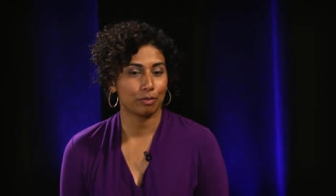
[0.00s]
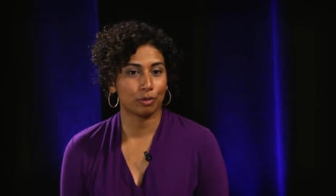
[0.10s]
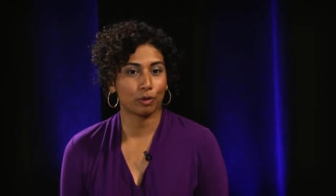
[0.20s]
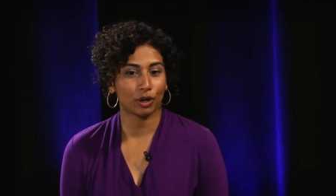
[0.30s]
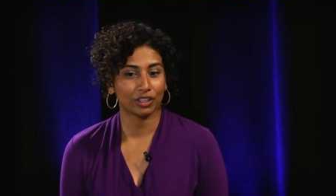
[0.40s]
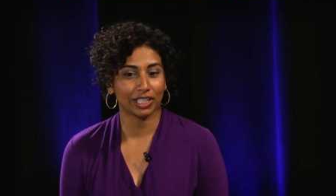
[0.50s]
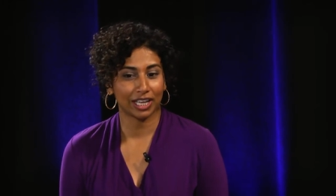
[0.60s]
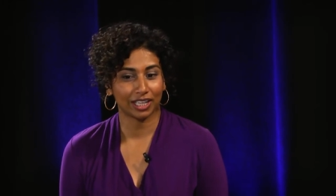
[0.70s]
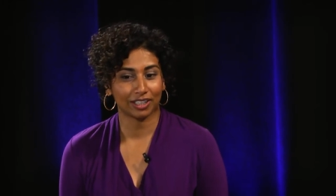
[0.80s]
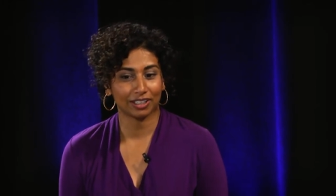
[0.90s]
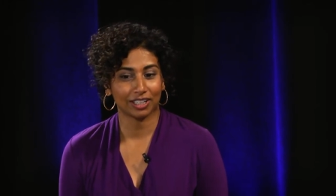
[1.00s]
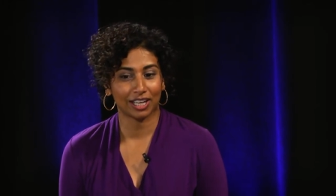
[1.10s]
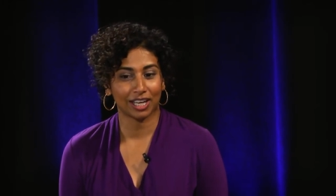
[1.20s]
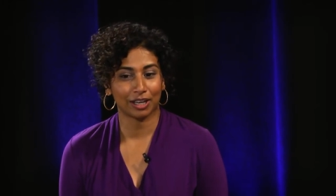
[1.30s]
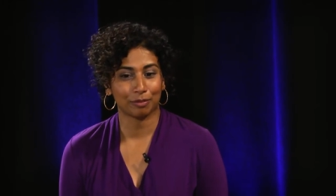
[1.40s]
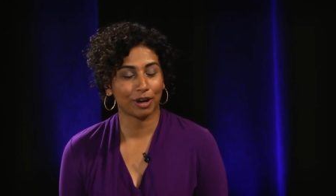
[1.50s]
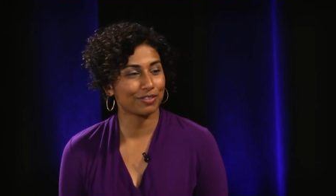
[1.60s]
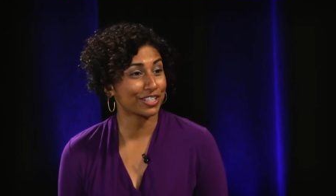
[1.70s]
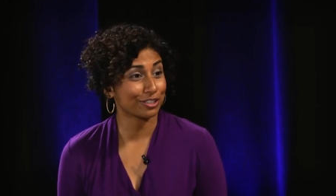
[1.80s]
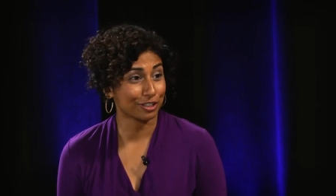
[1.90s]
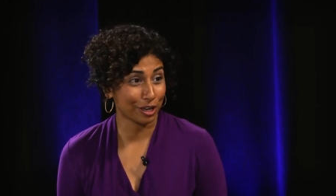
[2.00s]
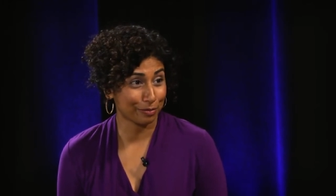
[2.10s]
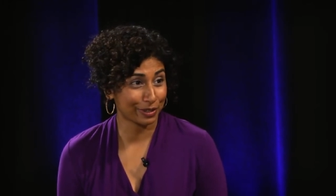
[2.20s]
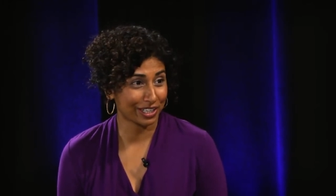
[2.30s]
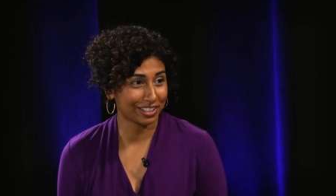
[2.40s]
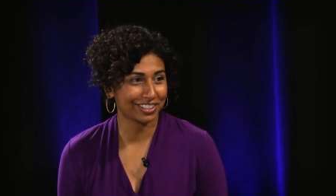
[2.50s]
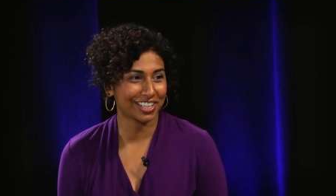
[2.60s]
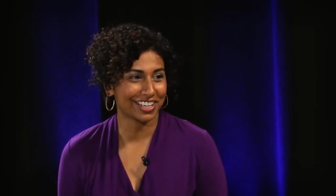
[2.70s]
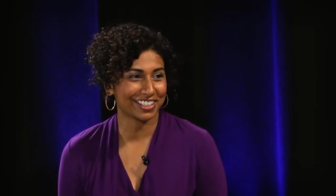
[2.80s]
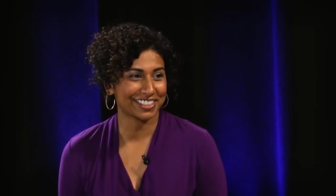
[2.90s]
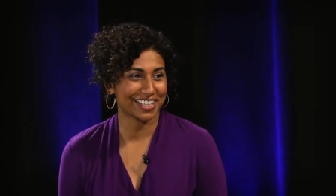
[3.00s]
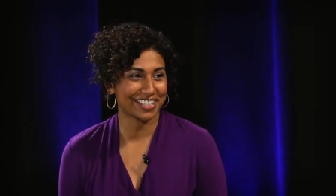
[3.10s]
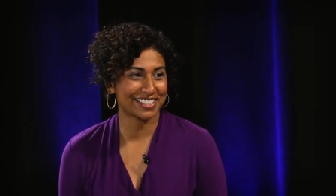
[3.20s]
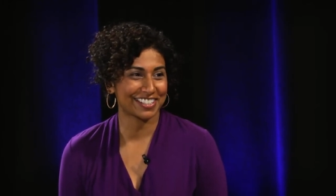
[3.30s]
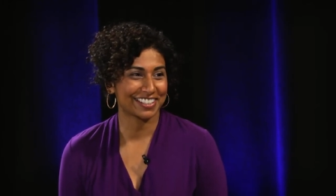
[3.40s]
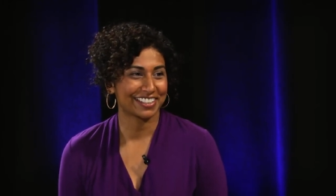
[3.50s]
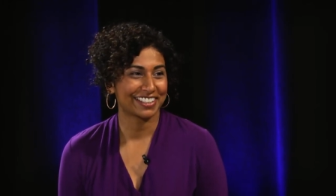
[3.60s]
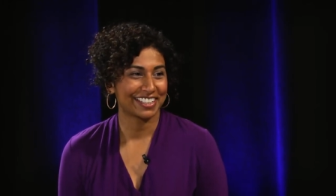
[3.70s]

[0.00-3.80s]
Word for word: more like a private sector company than it does